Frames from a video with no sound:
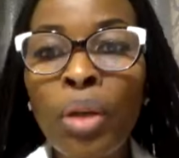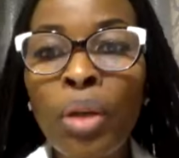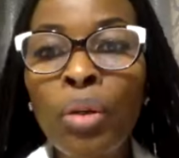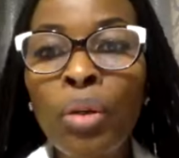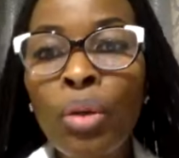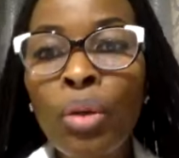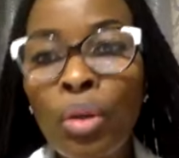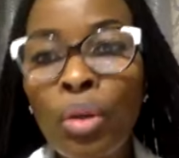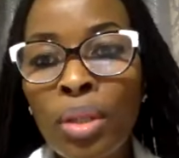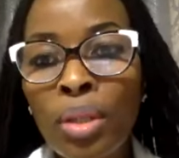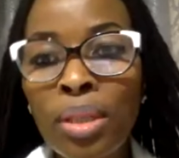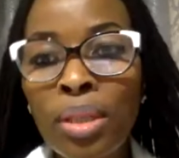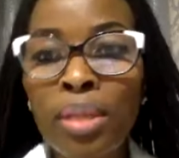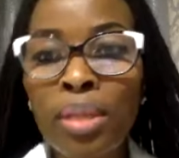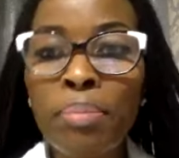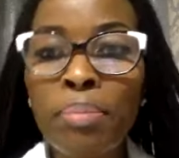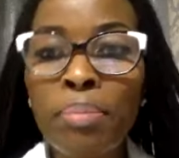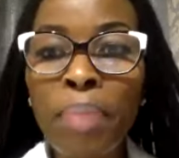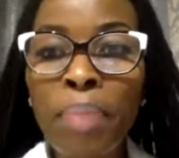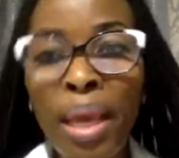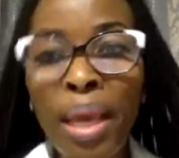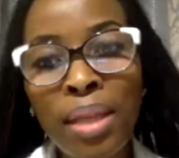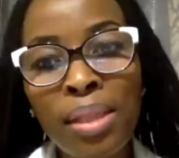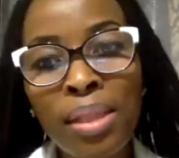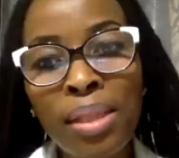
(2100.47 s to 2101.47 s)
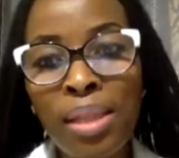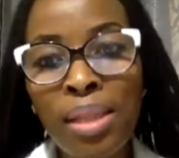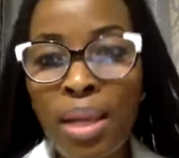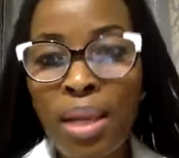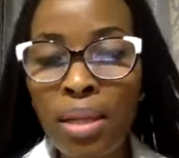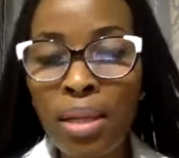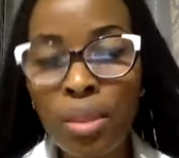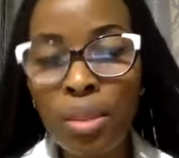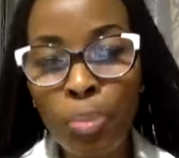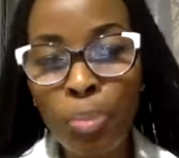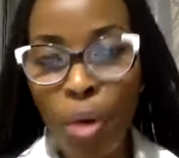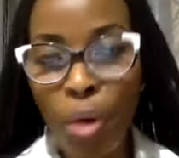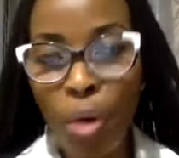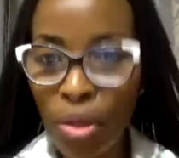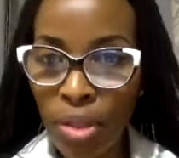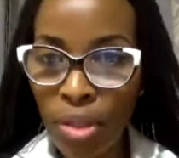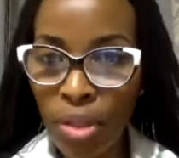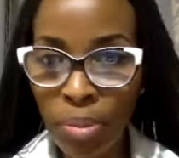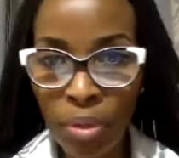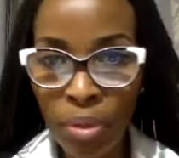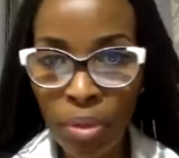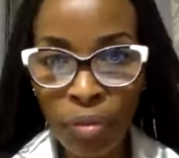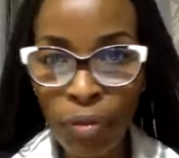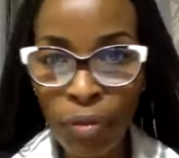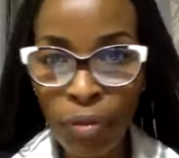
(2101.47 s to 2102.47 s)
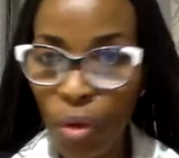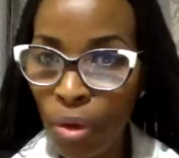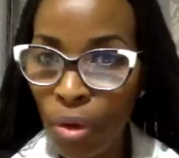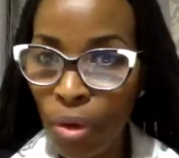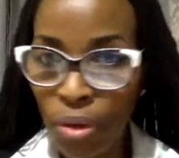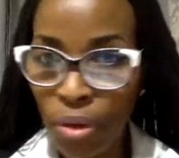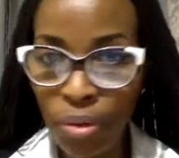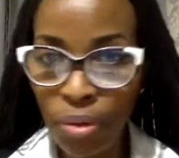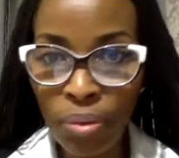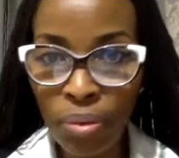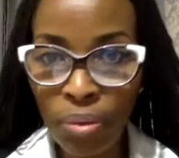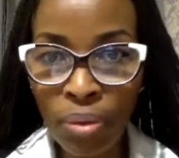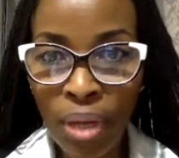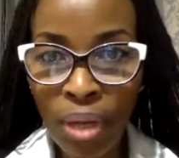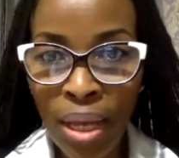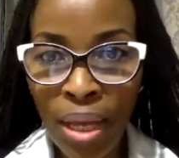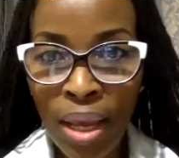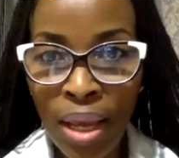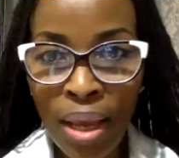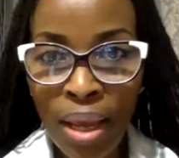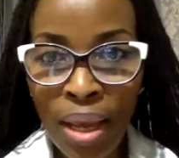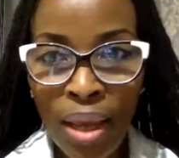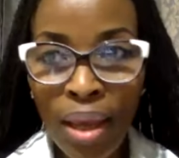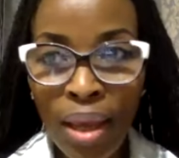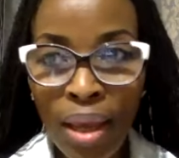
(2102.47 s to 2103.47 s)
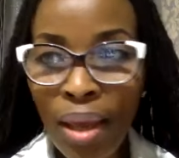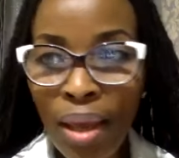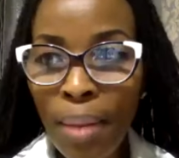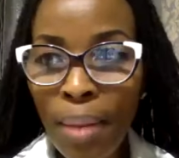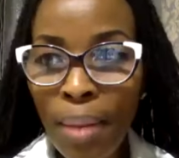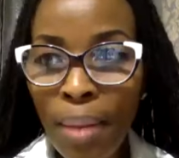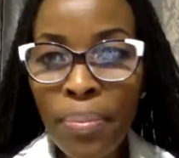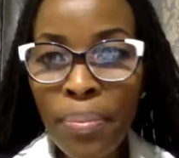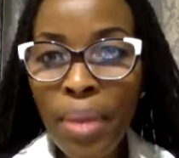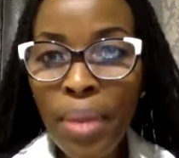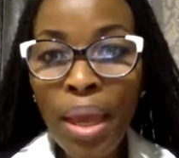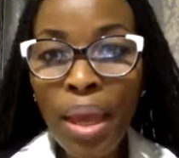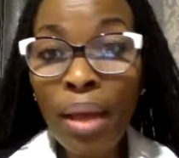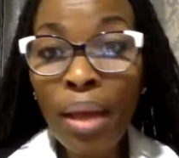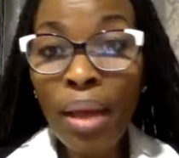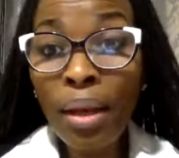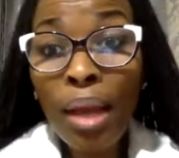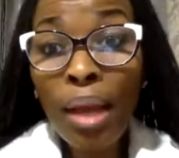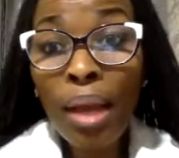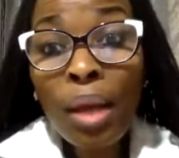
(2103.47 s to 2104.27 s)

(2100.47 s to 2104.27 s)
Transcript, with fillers: looks makes things possible for you. Um, and,